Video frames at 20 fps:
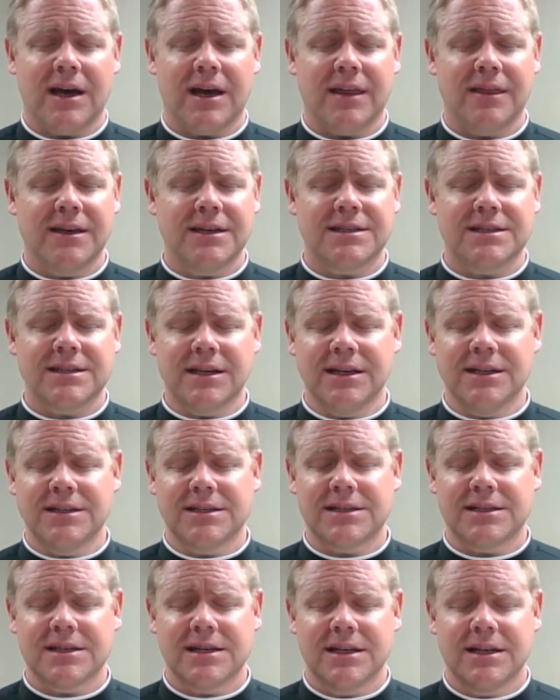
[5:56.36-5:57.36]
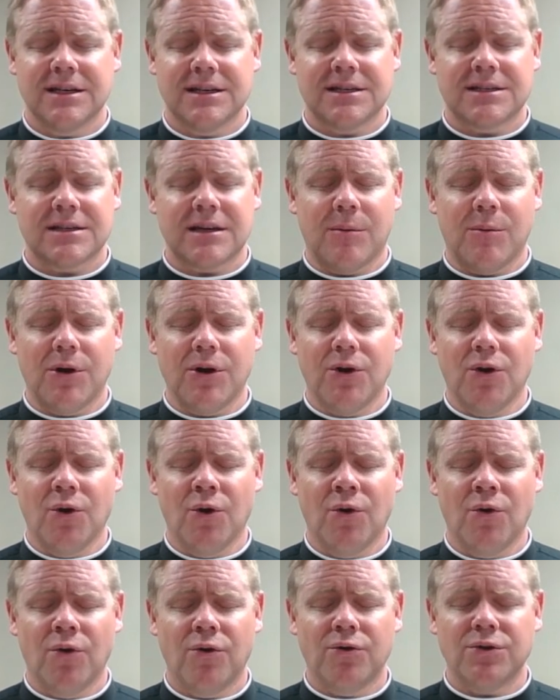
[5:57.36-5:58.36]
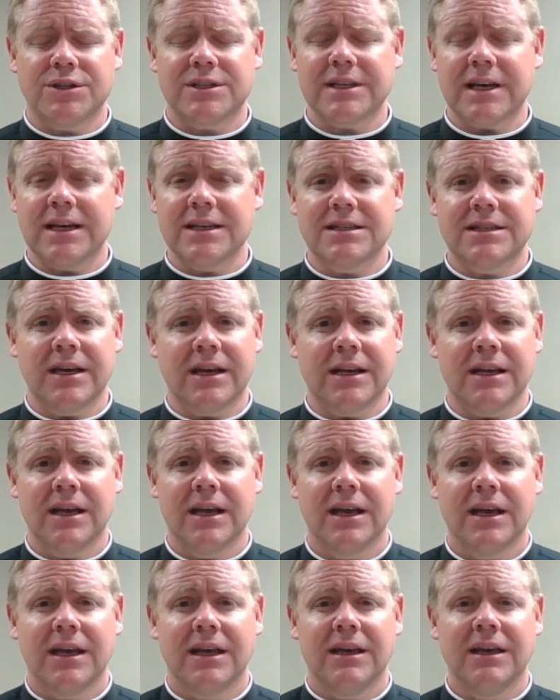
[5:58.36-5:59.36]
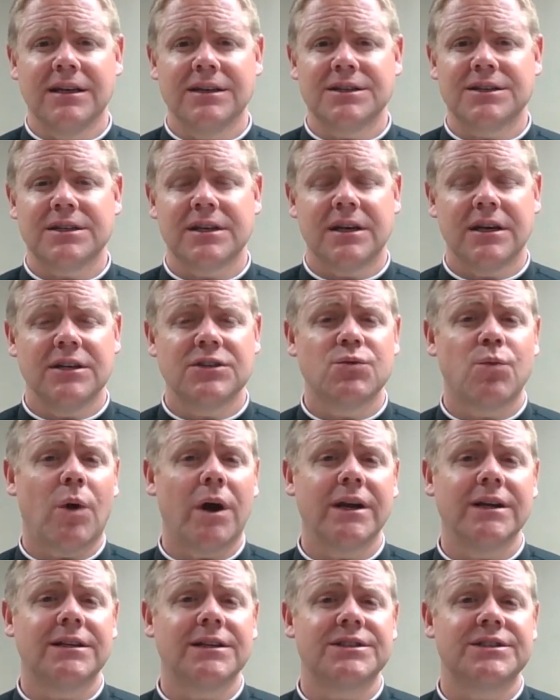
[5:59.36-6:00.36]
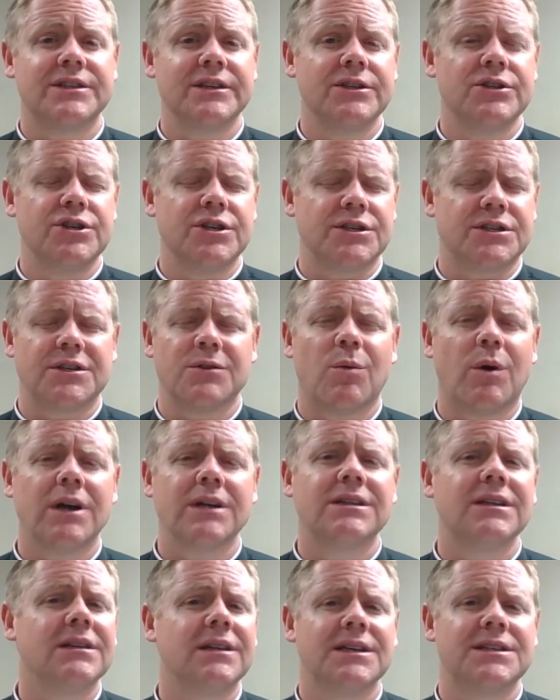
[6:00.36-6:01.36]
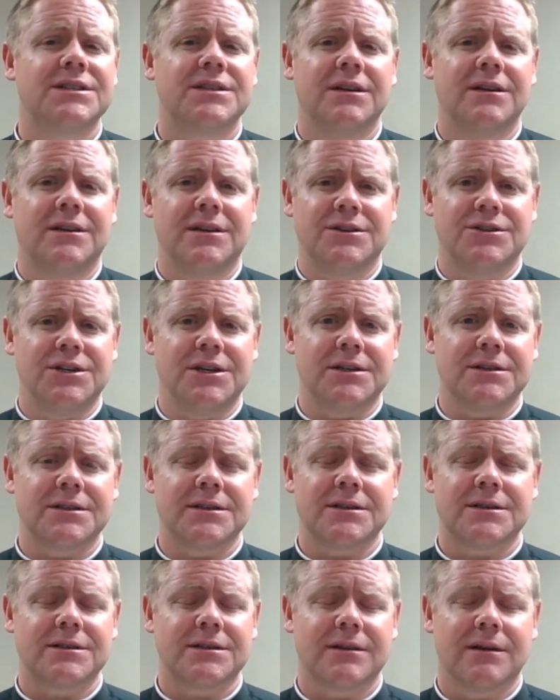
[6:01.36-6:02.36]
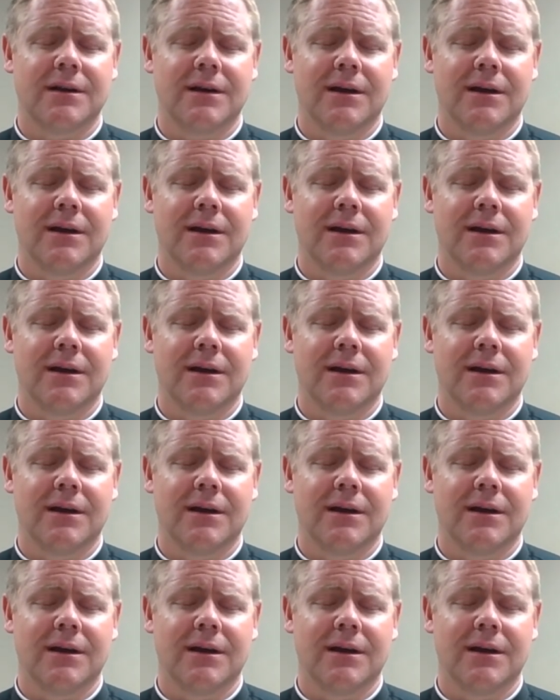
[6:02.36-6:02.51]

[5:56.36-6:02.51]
This is someone who says that he's wanted to see Jesus. He wanted to listen to Jesus.